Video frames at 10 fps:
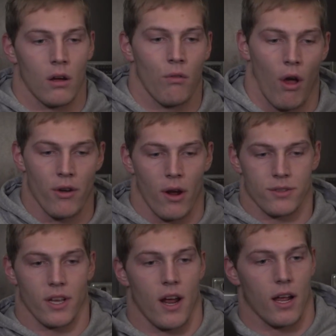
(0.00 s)
Well, I know I
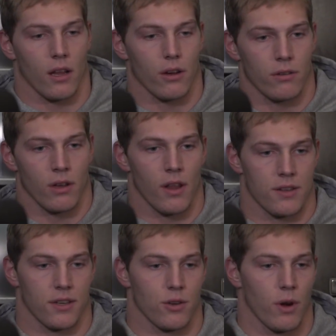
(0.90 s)
was getting high load in
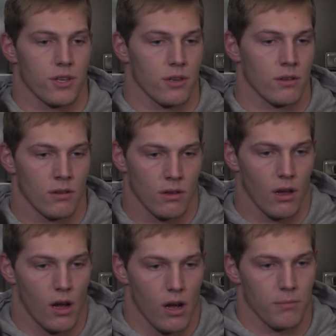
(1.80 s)
that situation.
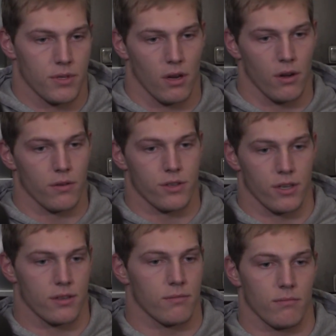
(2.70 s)
So it was
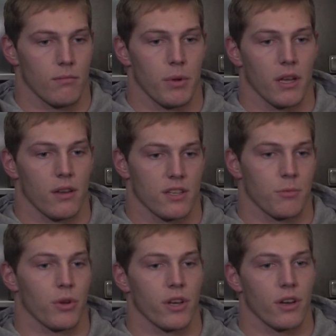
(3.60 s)
just being
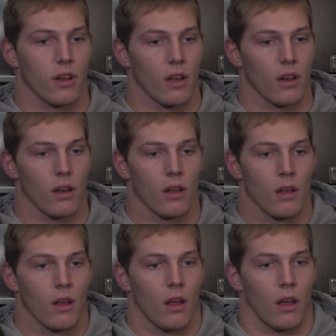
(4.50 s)
disciplined
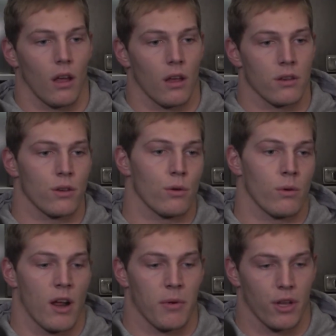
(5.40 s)
and doing
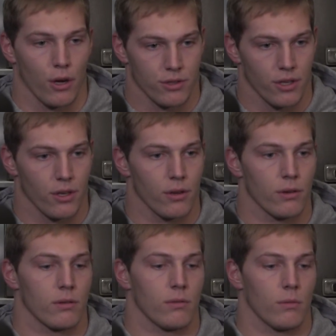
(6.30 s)
what I've been coached to
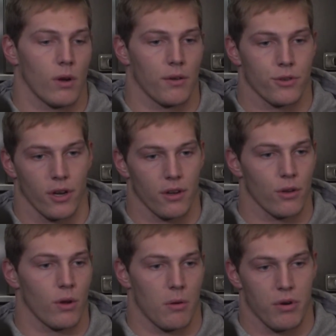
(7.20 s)
do, what I've trained to
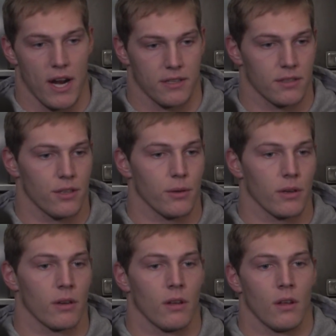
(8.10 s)
do, what I practice
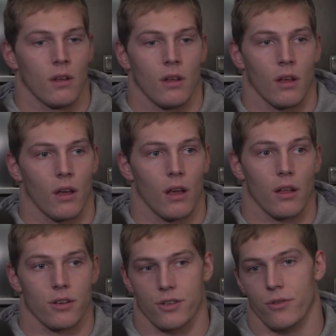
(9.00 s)
doing.
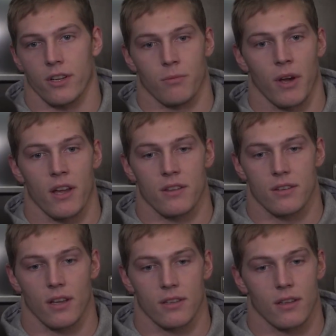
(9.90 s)
And just trusting my
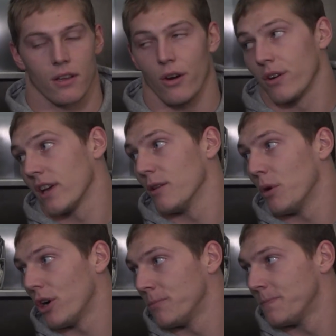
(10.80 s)
instincts and then going and getting the
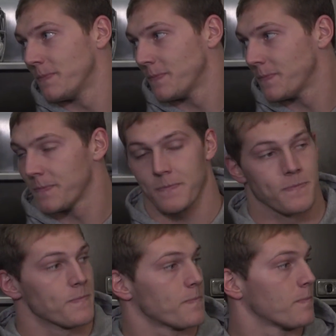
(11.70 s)
ball. You're trying to
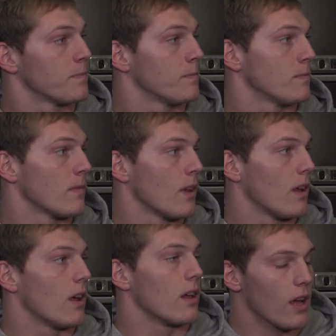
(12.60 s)
house it.
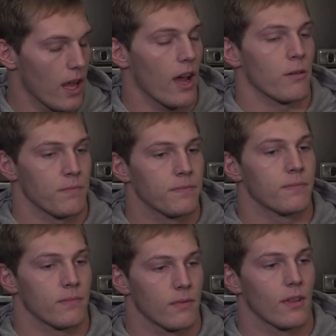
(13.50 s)
You looked like you were
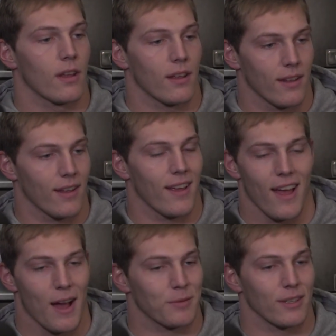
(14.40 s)
trying to take that
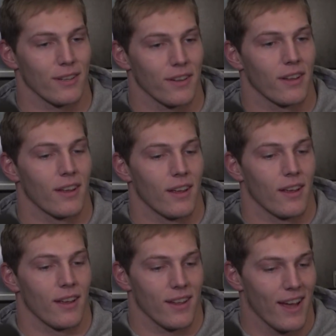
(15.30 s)
back. You looked comfortable with the
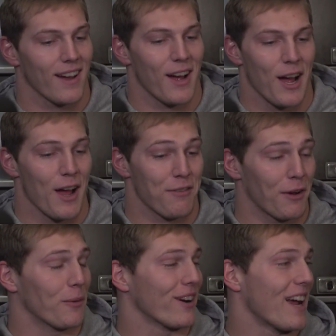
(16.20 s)
ball. Yeah, I
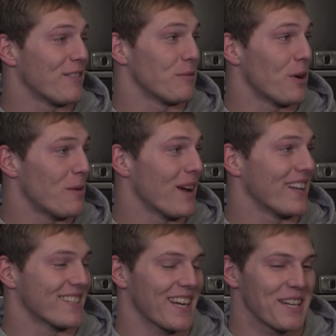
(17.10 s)
felt weird having the ball in my
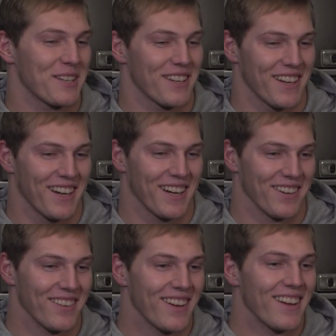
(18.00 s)
hands again.
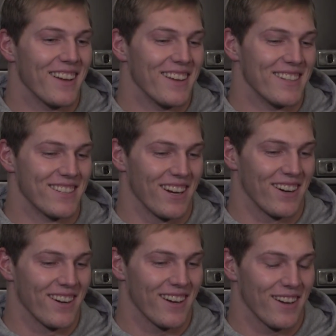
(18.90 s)
It
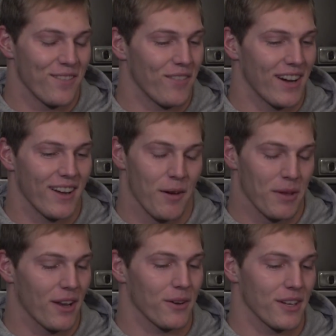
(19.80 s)

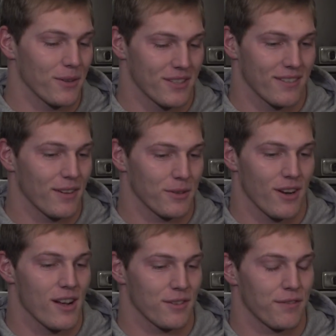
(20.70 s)
was an
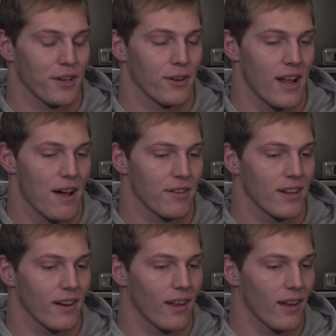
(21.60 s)
awesome feeling having
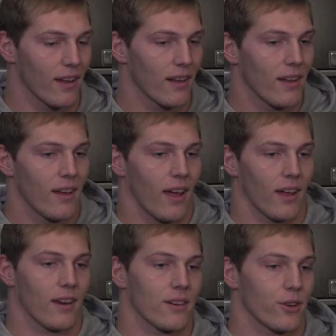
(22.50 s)
it and
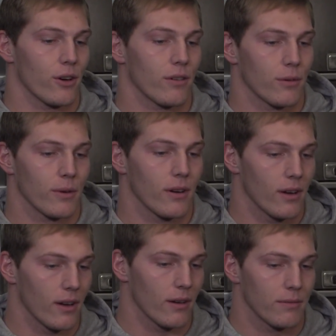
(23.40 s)
getting a turnover
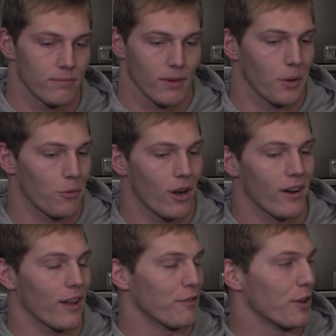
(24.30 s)
and
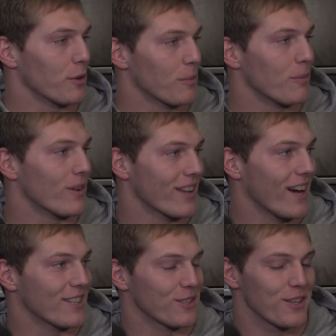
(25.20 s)
running down the field with the
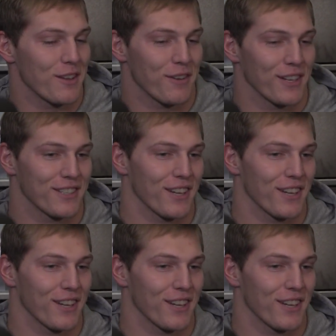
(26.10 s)
guys on the defense.